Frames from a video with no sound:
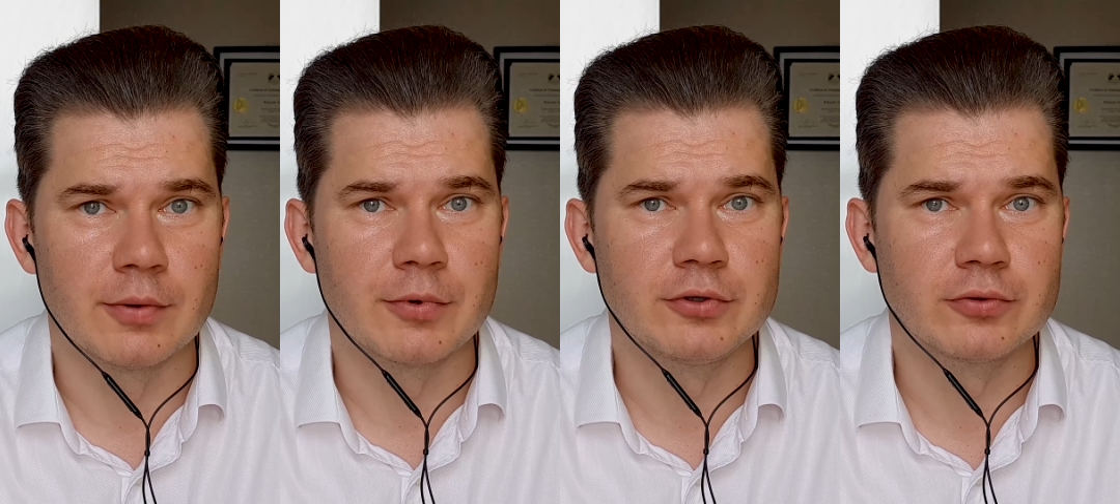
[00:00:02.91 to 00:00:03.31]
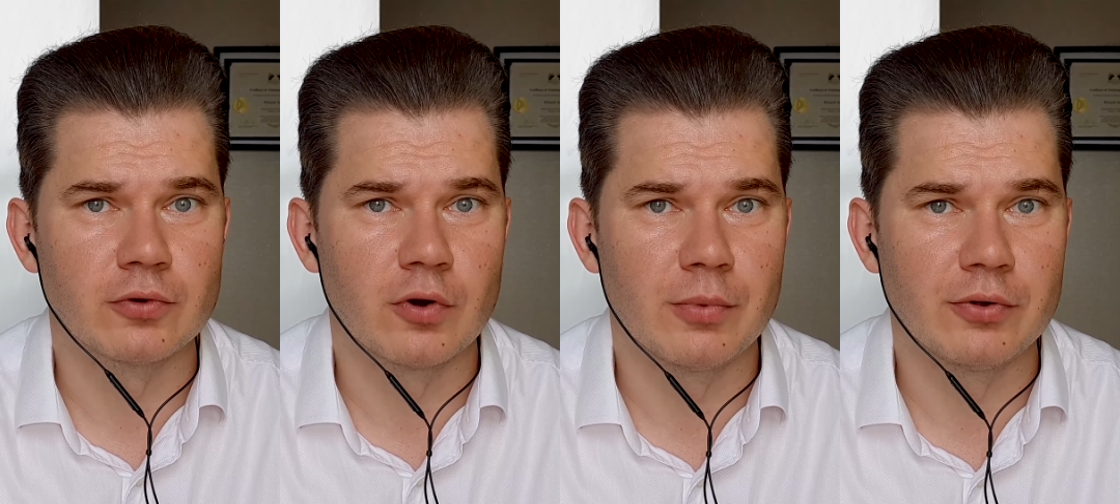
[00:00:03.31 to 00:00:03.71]
I'm going to
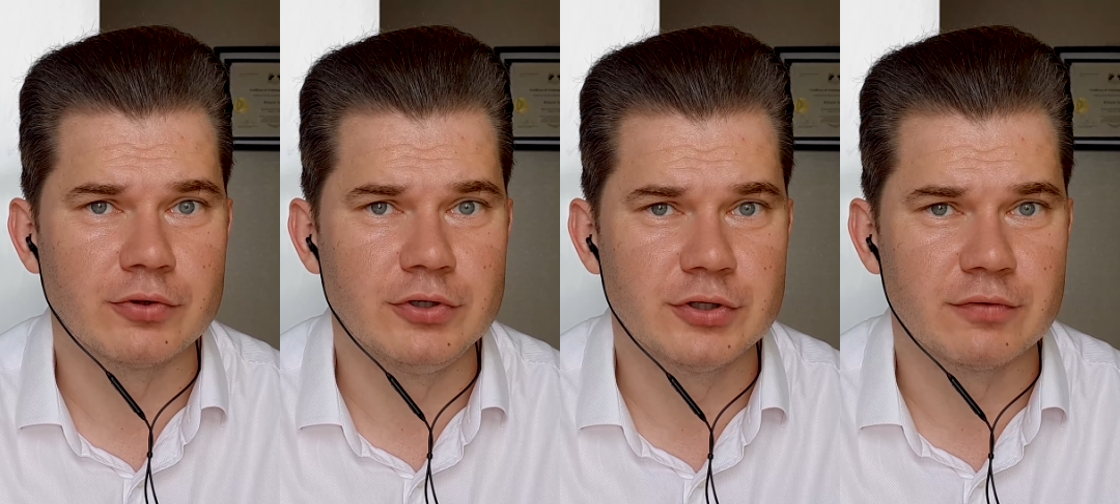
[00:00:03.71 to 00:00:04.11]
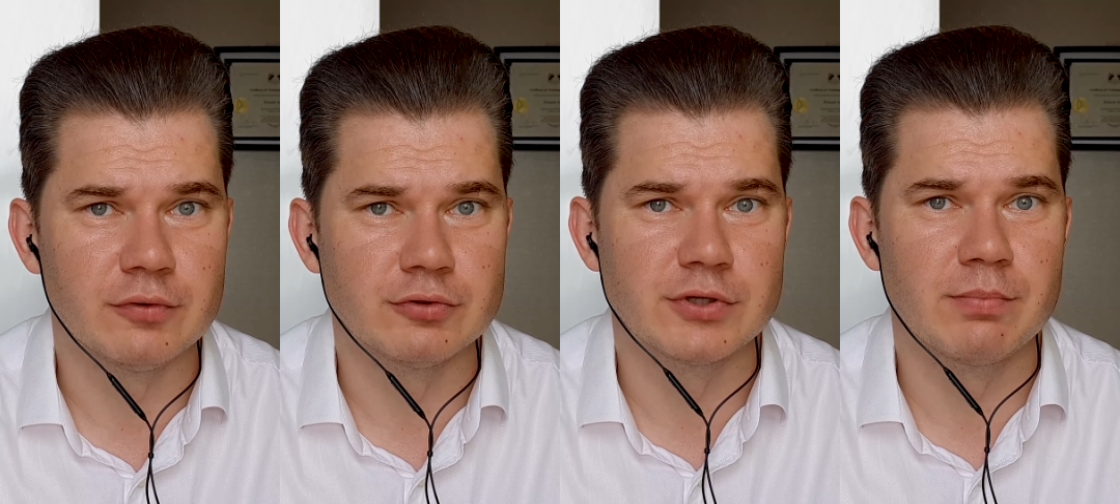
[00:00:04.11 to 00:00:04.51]
talk about
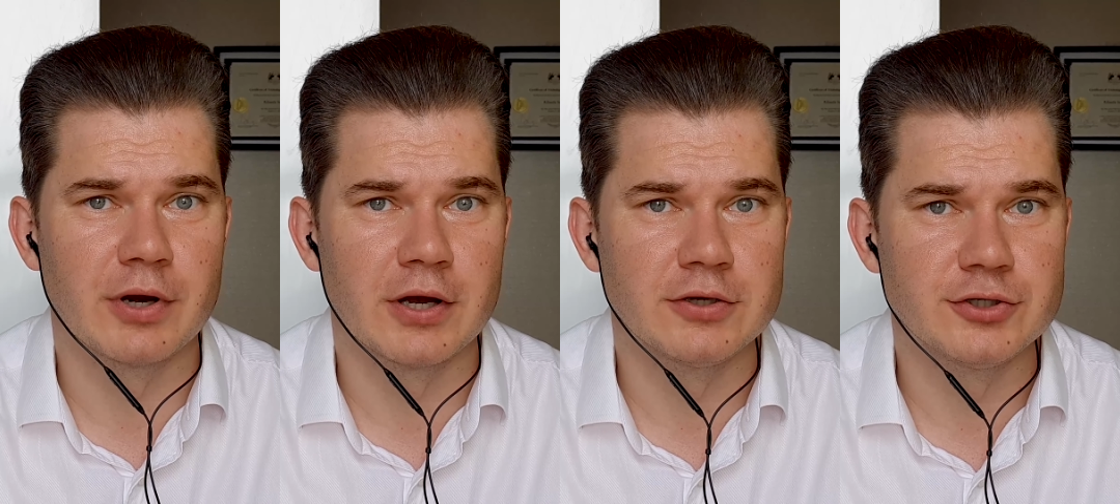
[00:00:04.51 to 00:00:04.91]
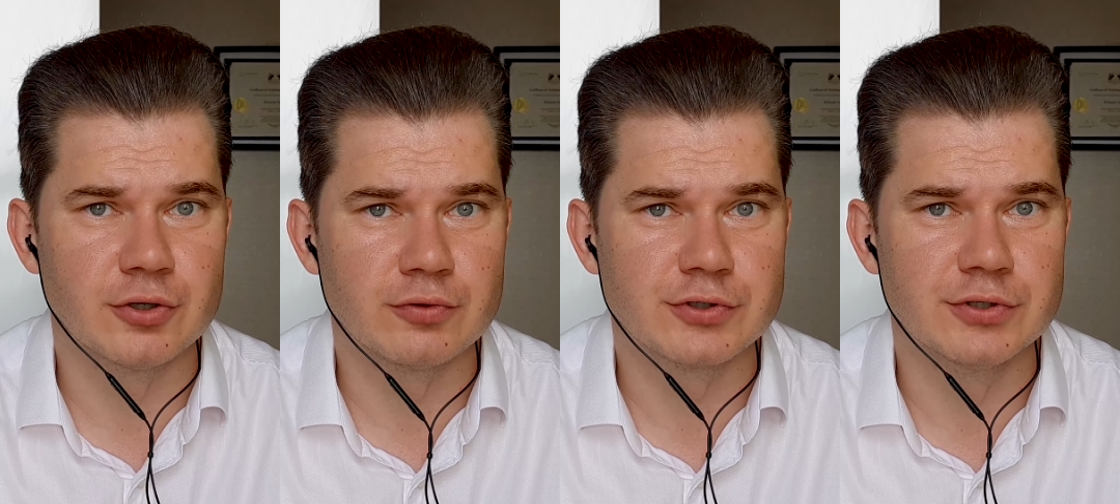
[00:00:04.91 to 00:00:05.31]
interviews that Bryan
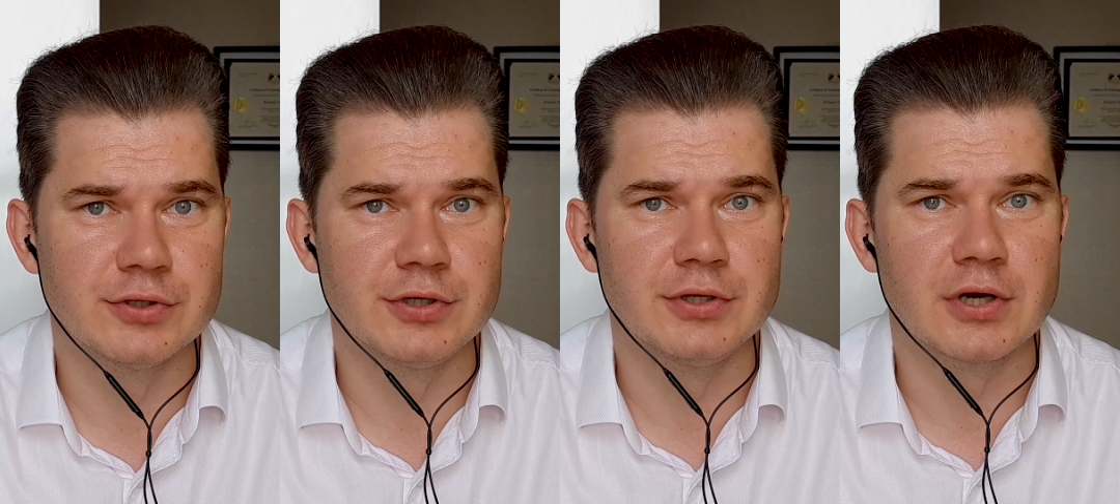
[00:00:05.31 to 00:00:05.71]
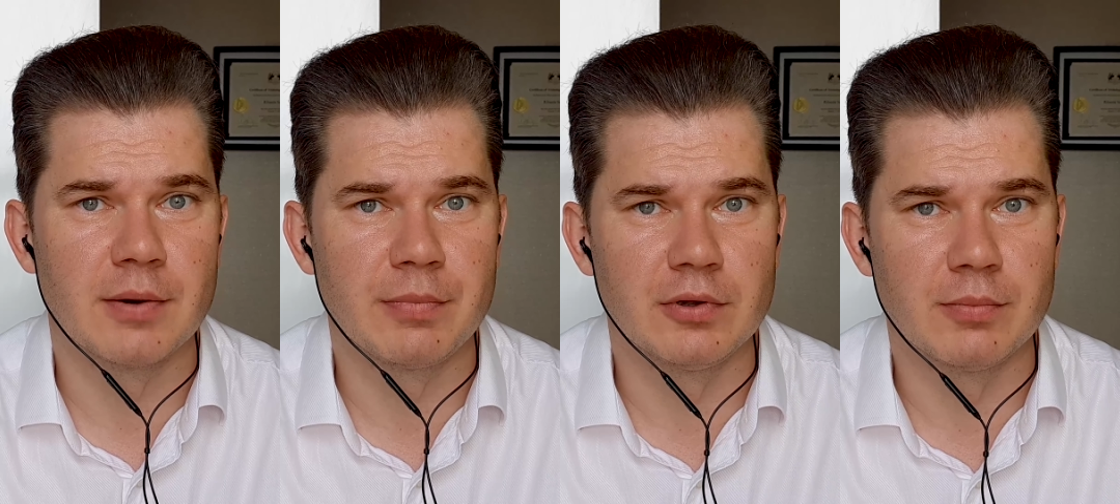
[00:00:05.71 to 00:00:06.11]
Johnson did a
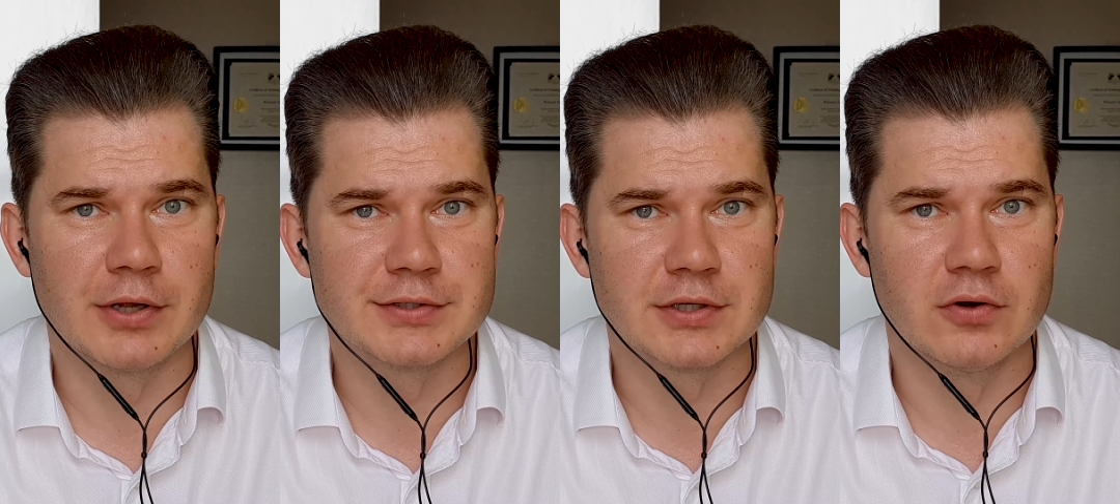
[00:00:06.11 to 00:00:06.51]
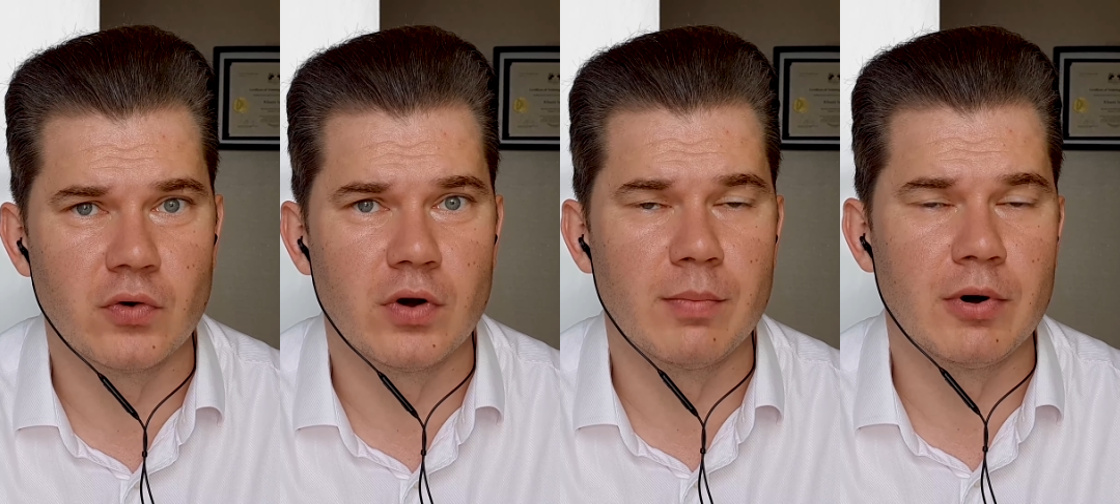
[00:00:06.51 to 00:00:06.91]
couple months
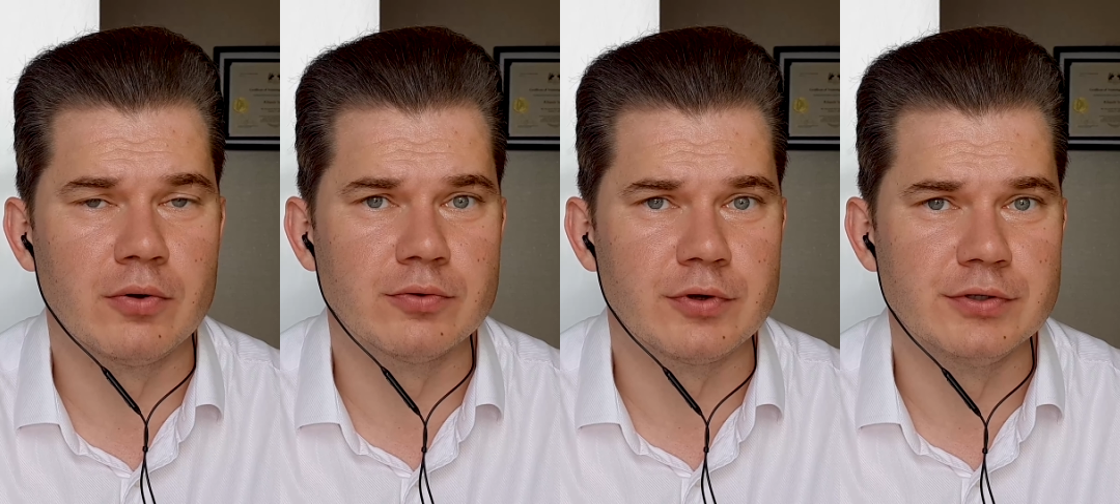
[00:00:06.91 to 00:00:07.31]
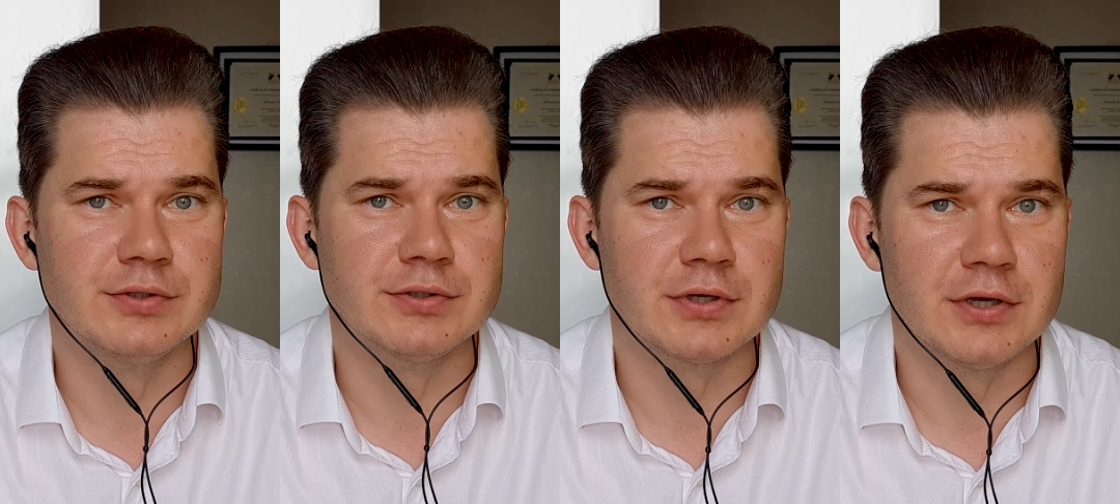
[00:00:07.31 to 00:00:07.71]
ago about
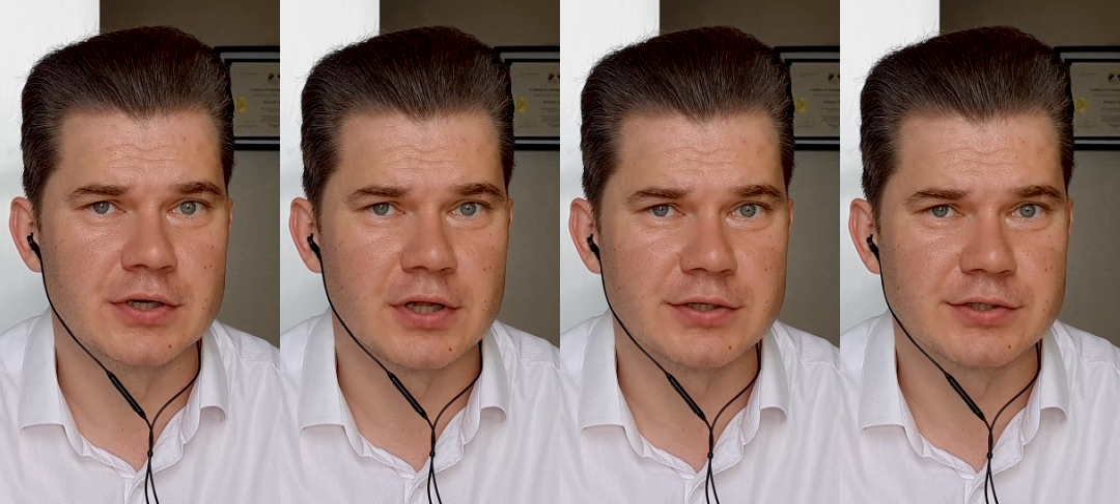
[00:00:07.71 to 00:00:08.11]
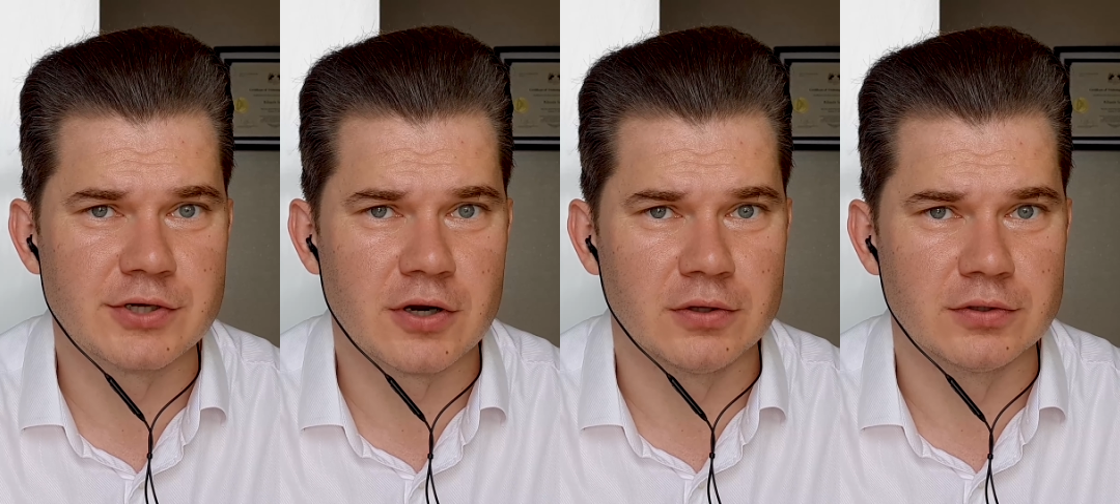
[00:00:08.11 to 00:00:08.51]
his hair loss
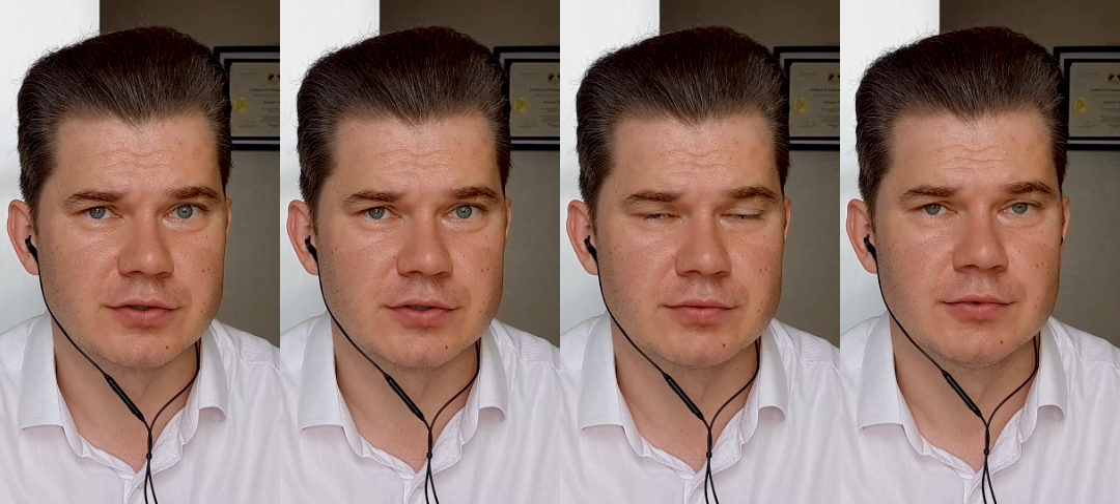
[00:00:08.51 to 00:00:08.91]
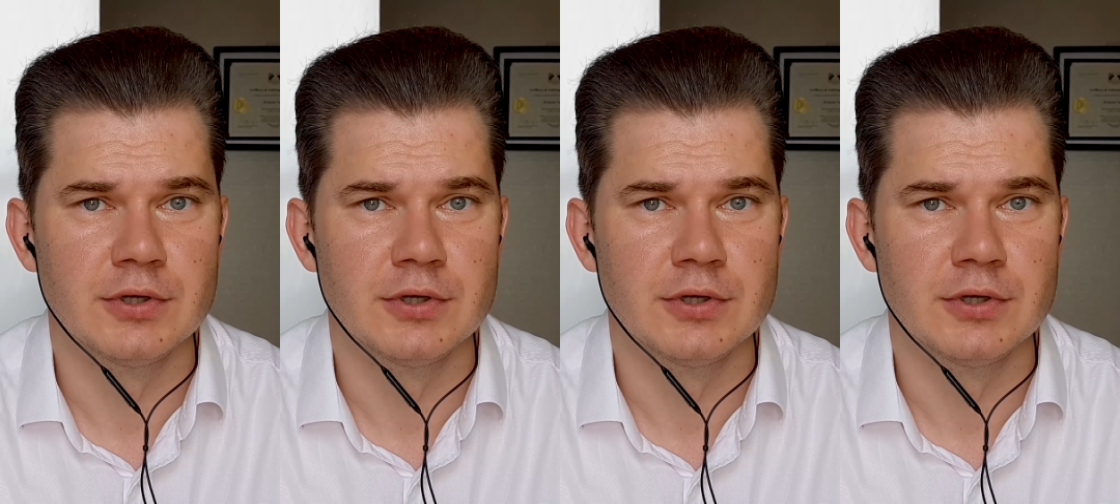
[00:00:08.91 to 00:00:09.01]
struggles.